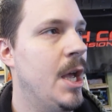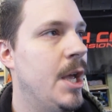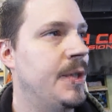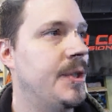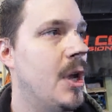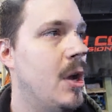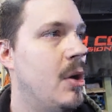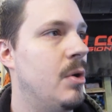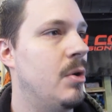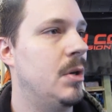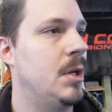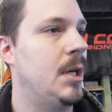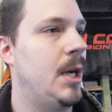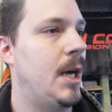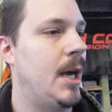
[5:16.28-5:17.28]
So
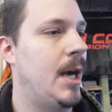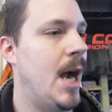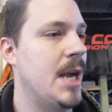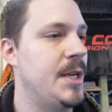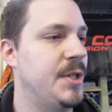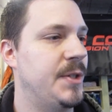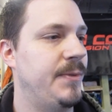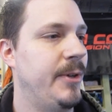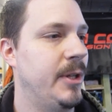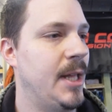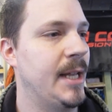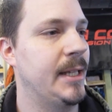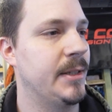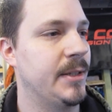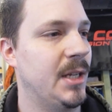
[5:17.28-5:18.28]
I just feel
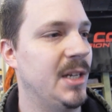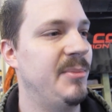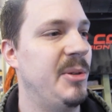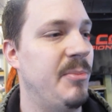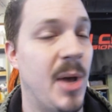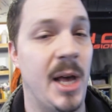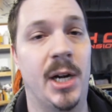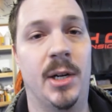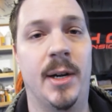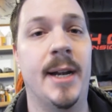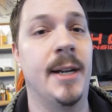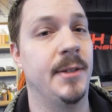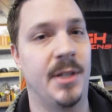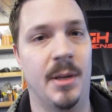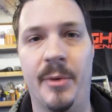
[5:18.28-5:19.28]
like it's going to be better,
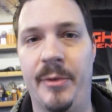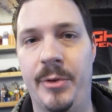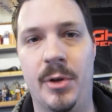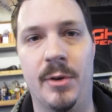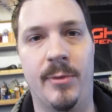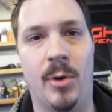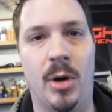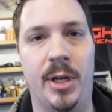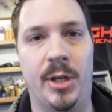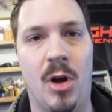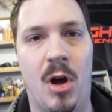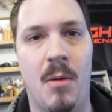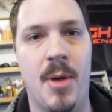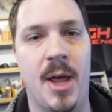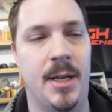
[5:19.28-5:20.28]
and some of you have already
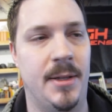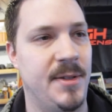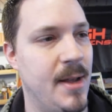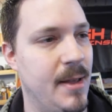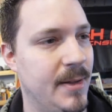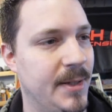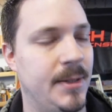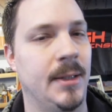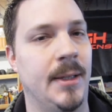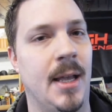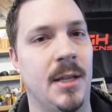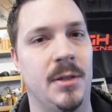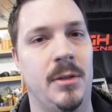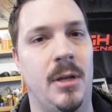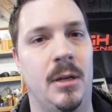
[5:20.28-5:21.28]
commented saying this thing
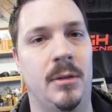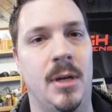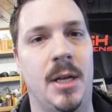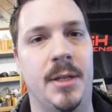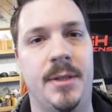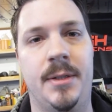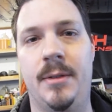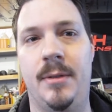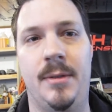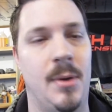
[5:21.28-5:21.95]
has a lot of rust,